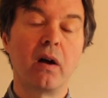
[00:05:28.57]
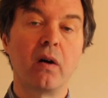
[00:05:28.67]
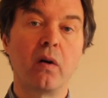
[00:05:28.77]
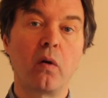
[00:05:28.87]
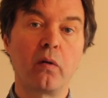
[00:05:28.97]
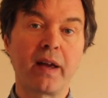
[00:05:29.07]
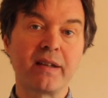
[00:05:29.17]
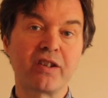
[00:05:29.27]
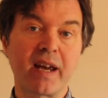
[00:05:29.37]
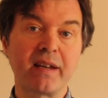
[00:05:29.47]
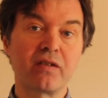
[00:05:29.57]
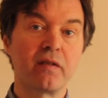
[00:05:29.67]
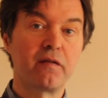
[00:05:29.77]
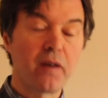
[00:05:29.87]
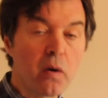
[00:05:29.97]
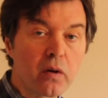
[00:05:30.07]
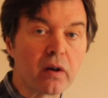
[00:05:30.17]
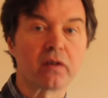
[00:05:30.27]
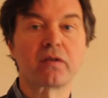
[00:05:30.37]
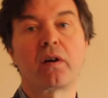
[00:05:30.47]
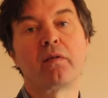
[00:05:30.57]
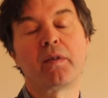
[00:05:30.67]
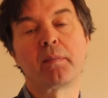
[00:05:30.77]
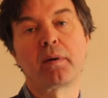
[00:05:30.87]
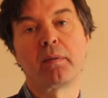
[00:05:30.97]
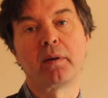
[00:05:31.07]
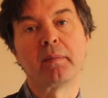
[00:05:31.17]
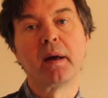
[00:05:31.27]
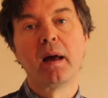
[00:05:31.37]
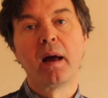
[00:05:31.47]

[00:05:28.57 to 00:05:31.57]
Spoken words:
or they change the focus of the problem.